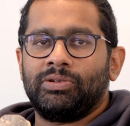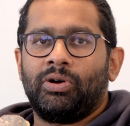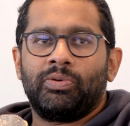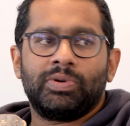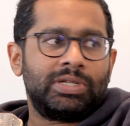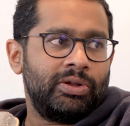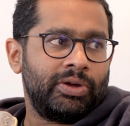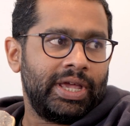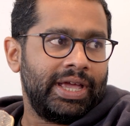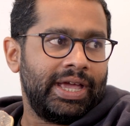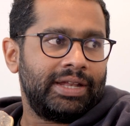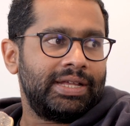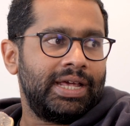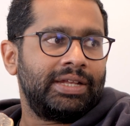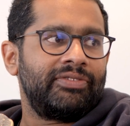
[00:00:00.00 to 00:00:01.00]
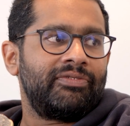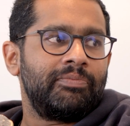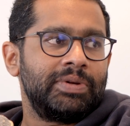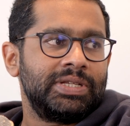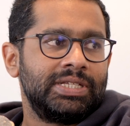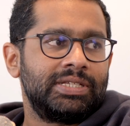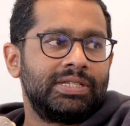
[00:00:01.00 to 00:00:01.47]
You're always looking at
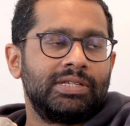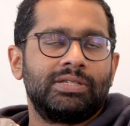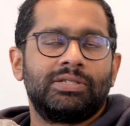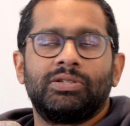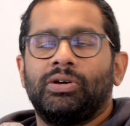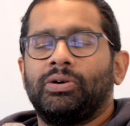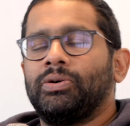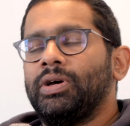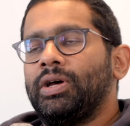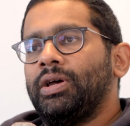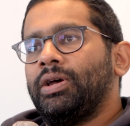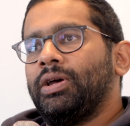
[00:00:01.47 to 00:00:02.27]
different businesses, so